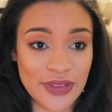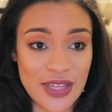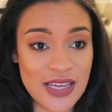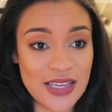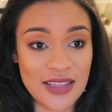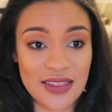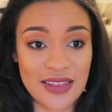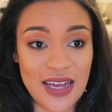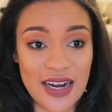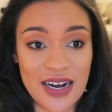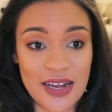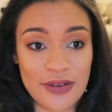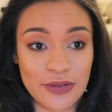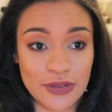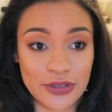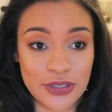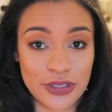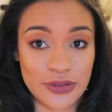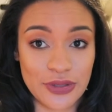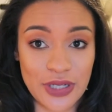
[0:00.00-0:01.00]
think that I
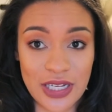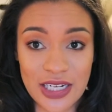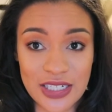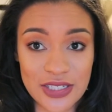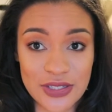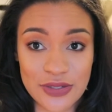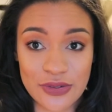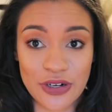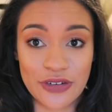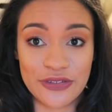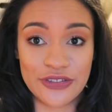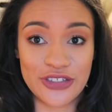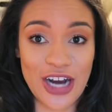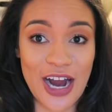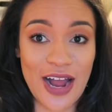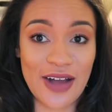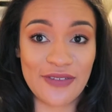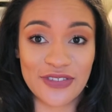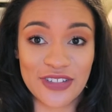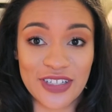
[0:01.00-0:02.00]
will do any sort of
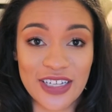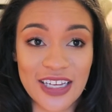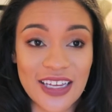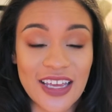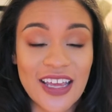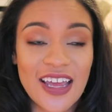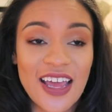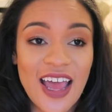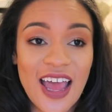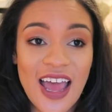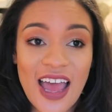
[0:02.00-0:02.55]
traveling